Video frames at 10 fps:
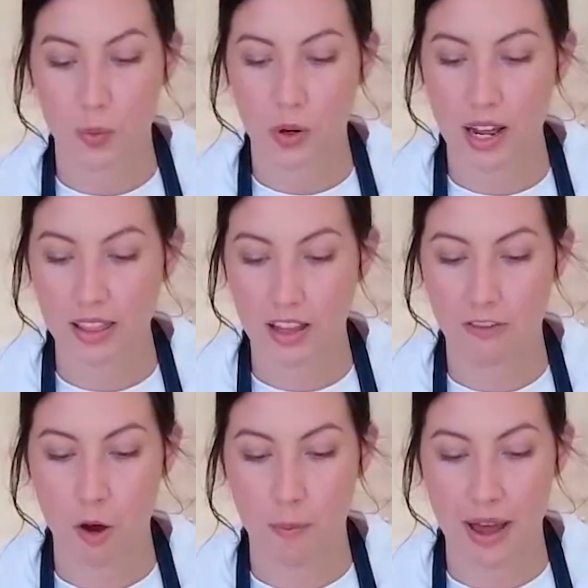What I
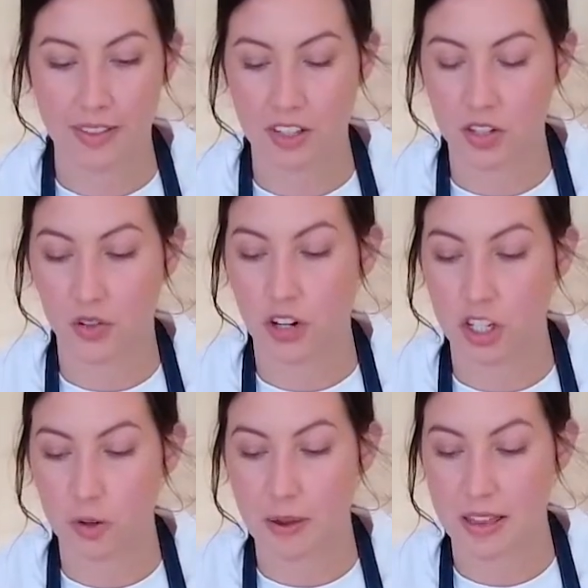love about the
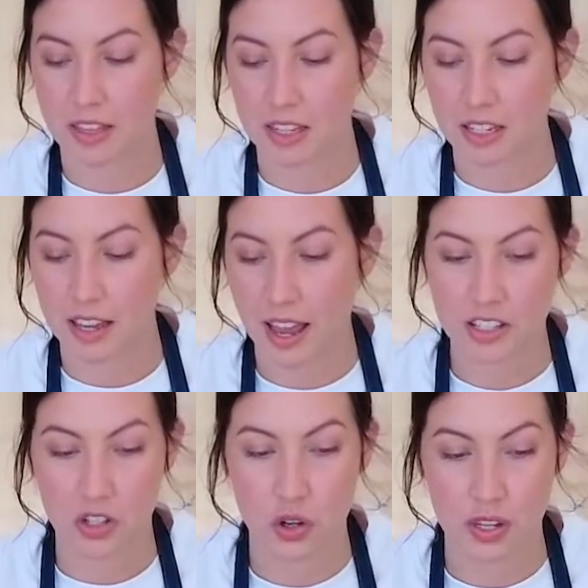scrunch method
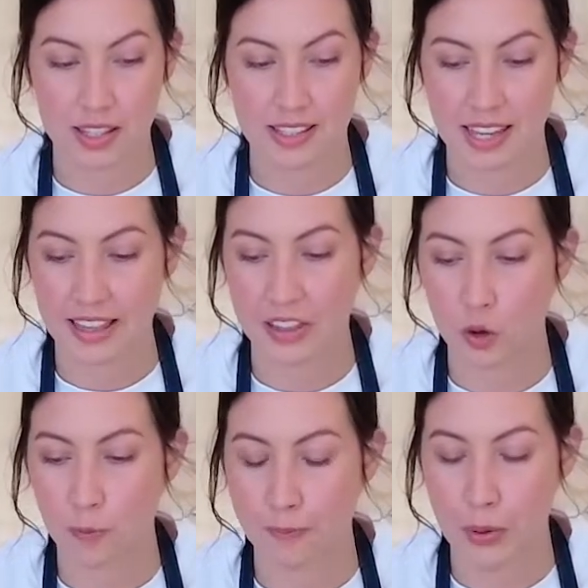is you can see
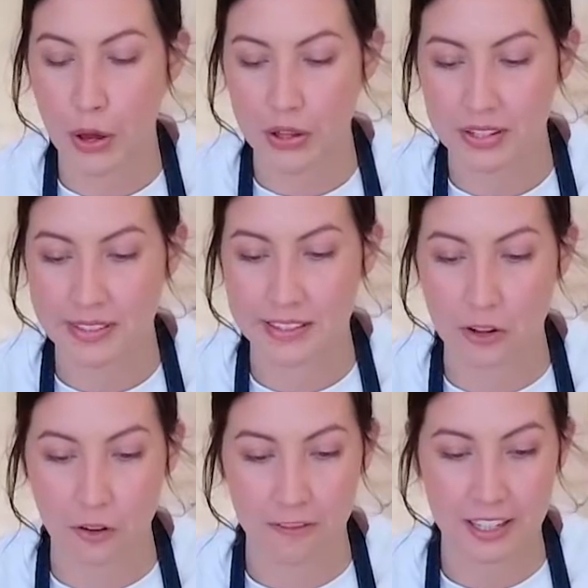little
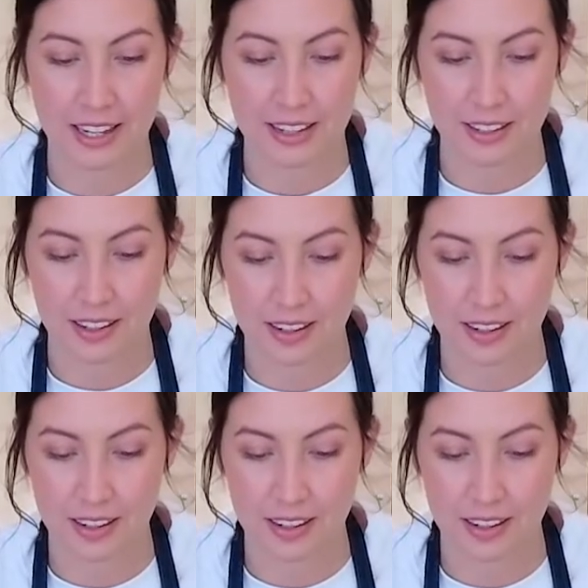bursts of colour